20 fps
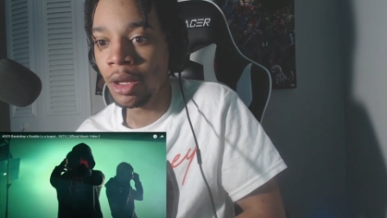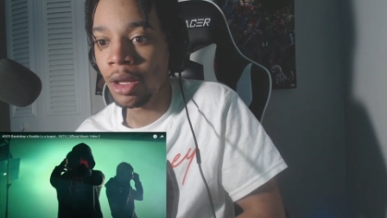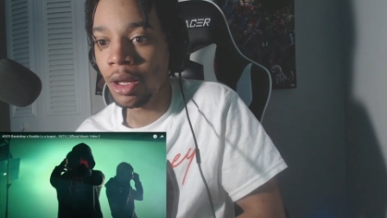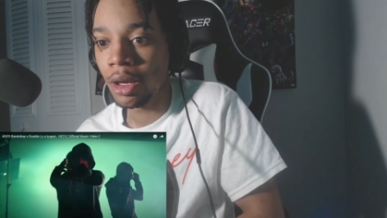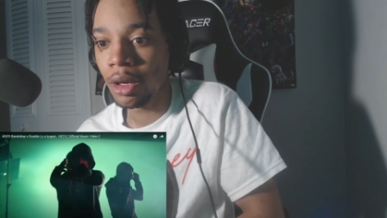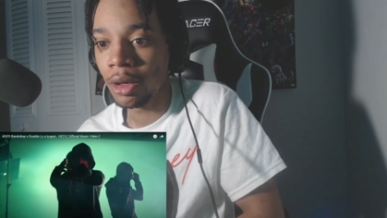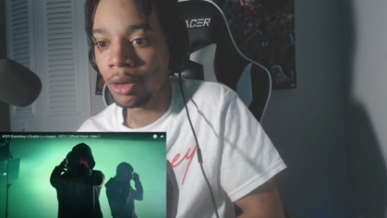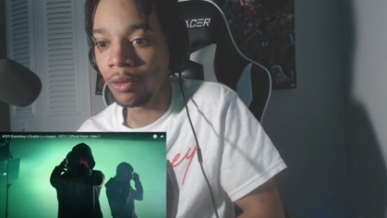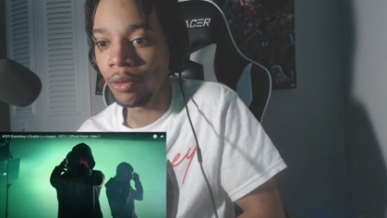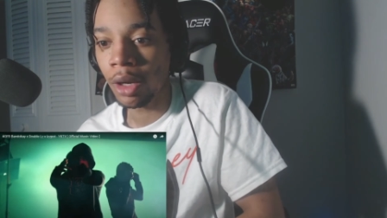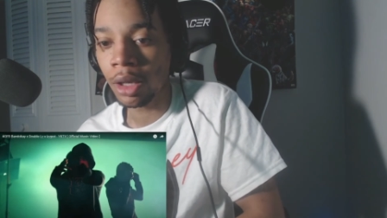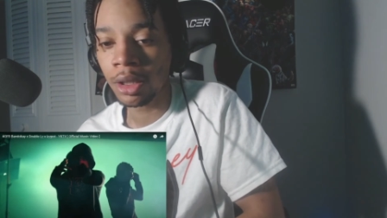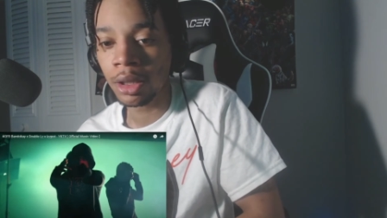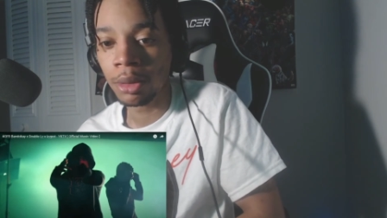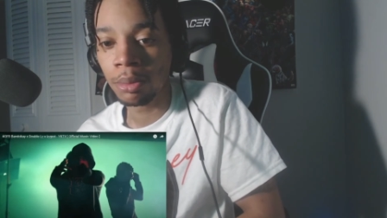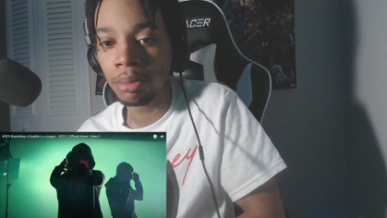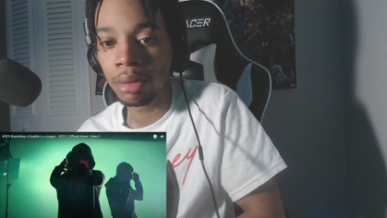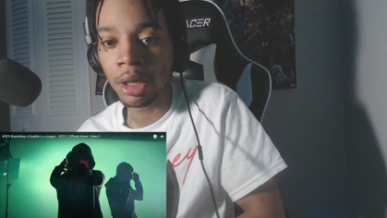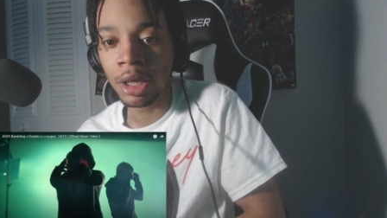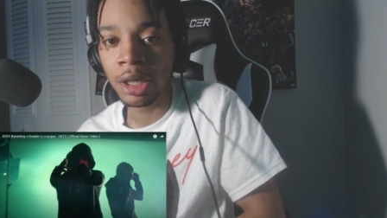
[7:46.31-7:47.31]
uh, rocking the
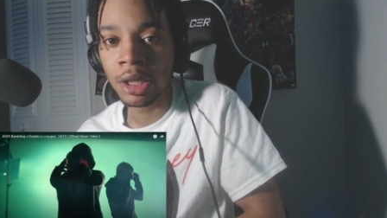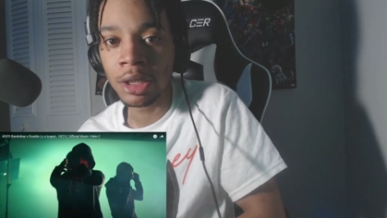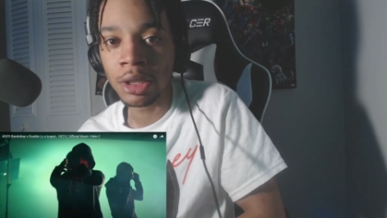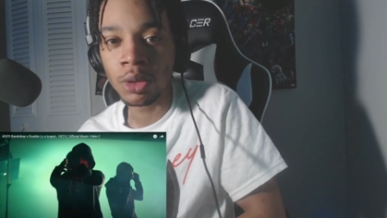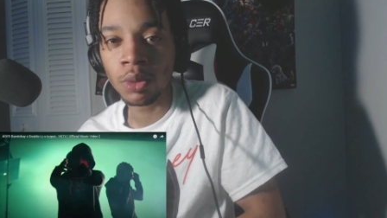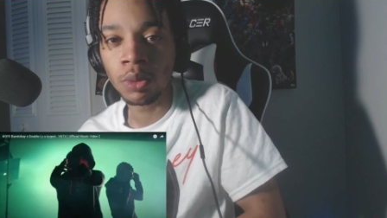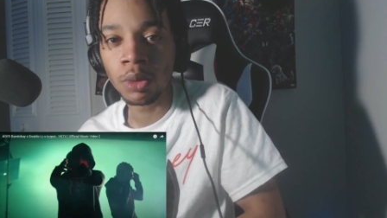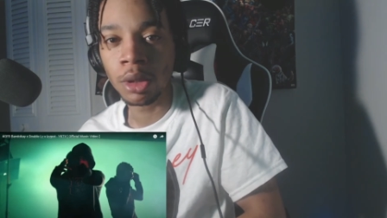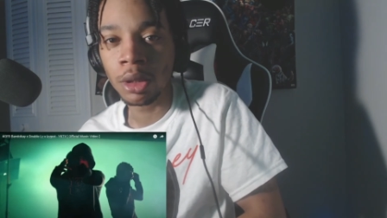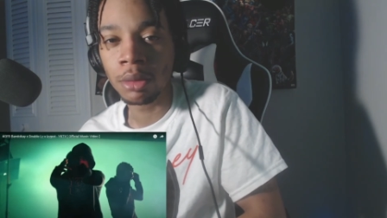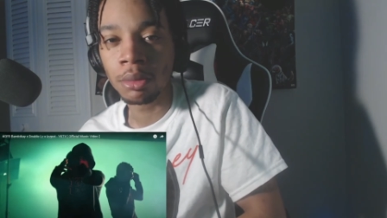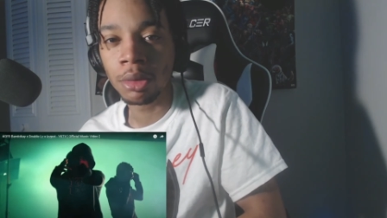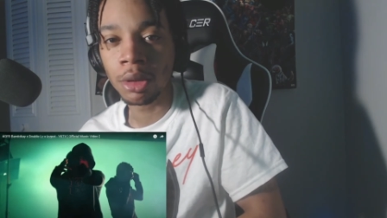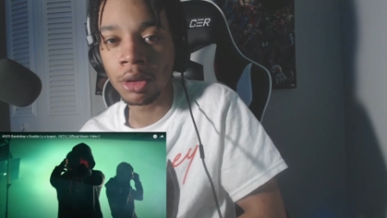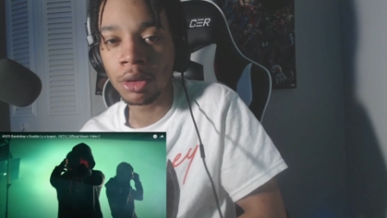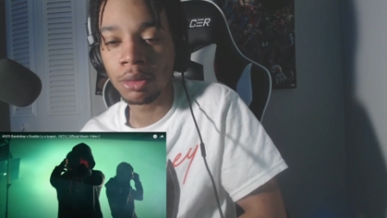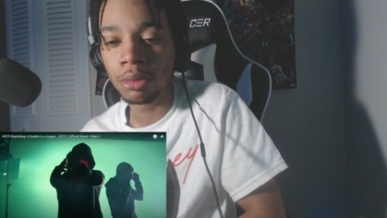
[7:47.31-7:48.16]
braids or what, bro.